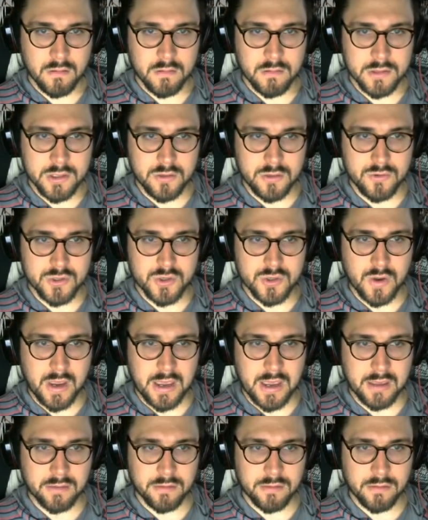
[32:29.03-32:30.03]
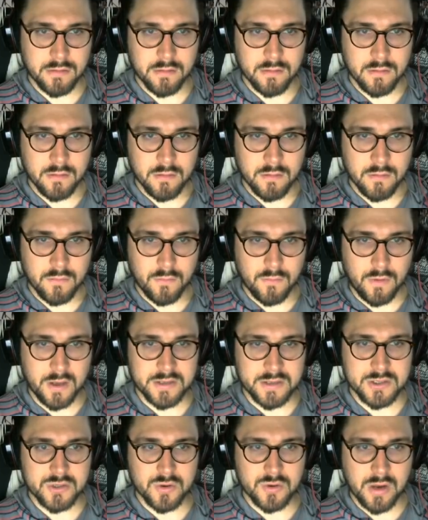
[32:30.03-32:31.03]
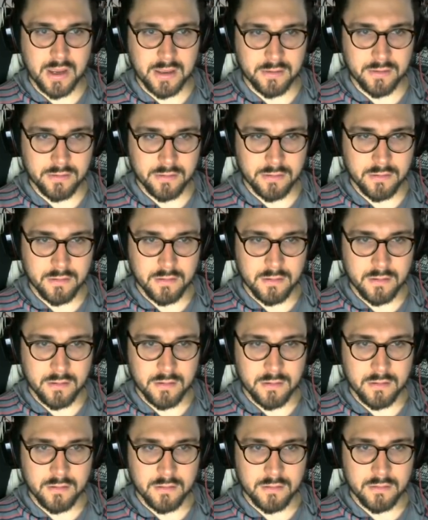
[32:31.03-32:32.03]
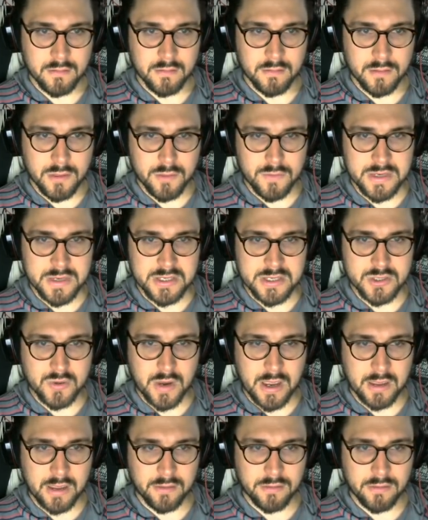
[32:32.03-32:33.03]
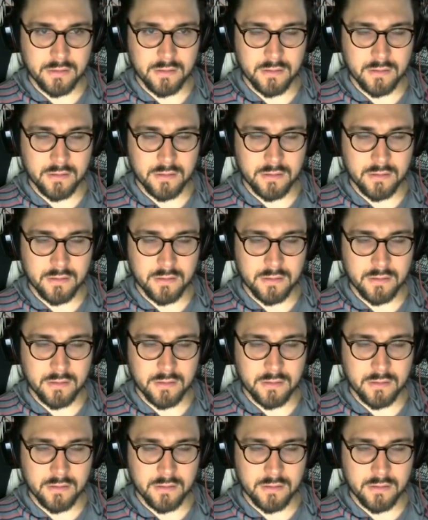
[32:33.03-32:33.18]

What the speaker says: 2 strength, 1 strength, 3 strength,